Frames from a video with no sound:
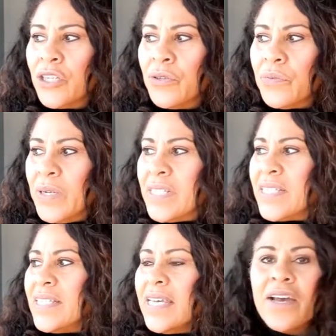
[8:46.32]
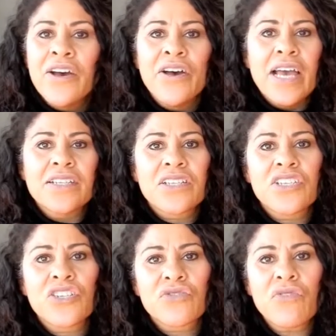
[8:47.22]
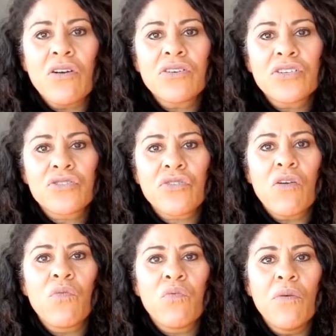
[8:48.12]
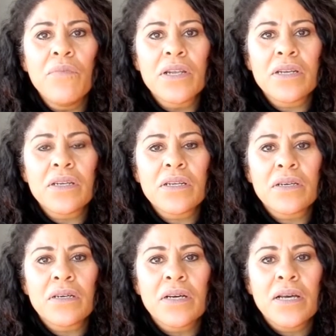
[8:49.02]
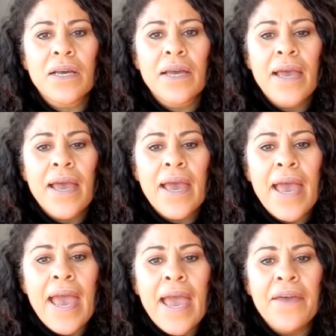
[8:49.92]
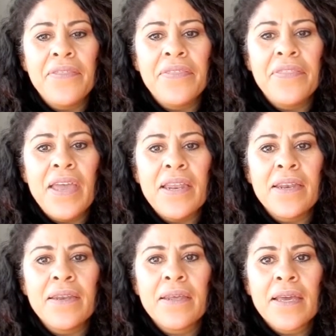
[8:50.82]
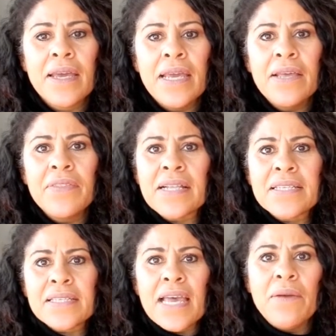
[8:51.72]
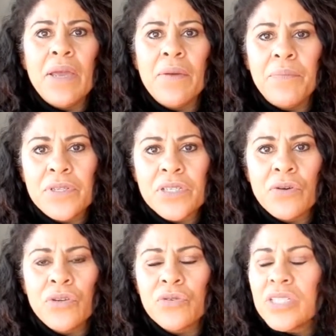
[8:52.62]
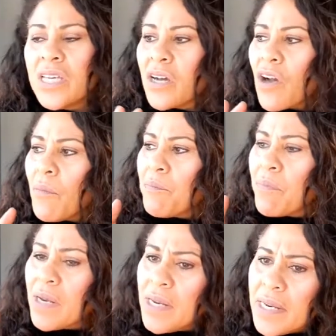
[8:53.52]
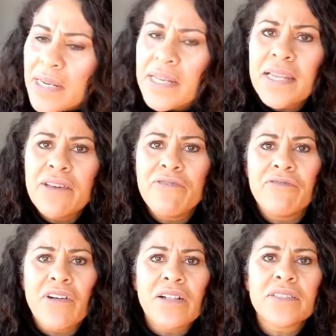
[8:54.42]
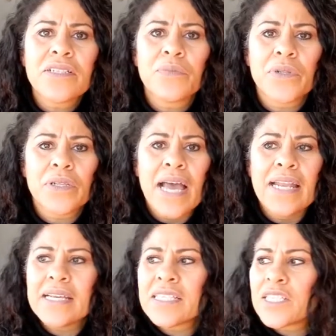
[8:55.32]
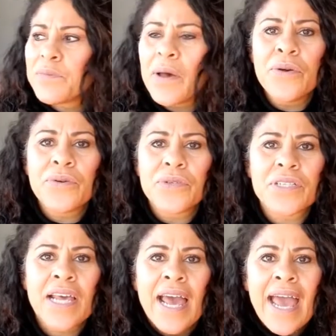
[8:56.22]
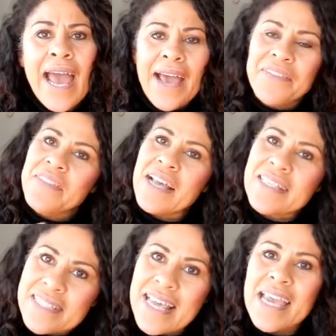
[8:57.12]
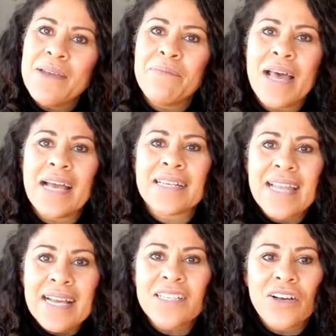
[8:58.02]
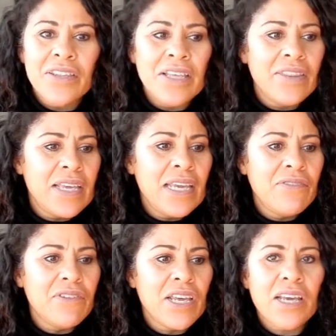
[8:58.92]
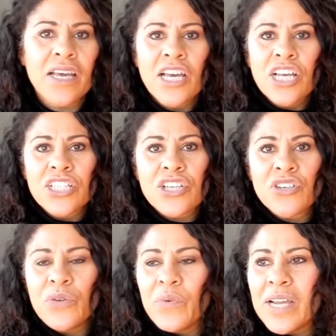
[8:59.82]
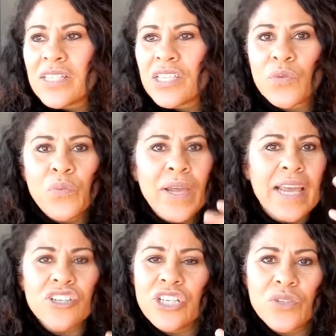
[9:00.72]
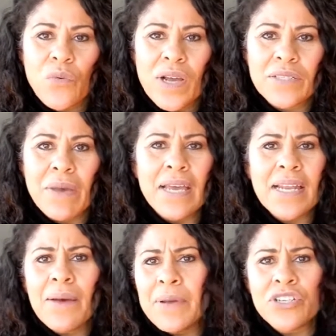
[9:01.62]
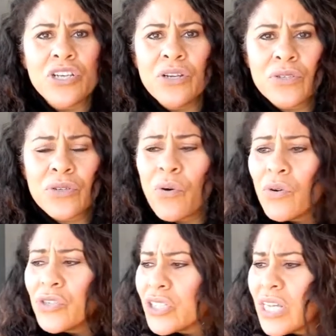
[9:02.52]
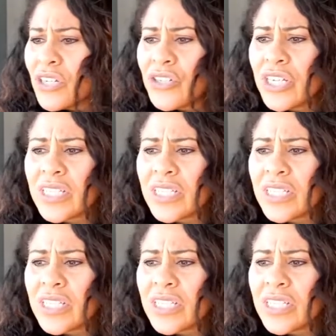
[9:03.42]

we see her as the strong woman. And then in that same episode, you see her completely vulnerable and exposed. And then that same night, later on in the evening, so she wears this wig and she's always made up and she looks gorgeous and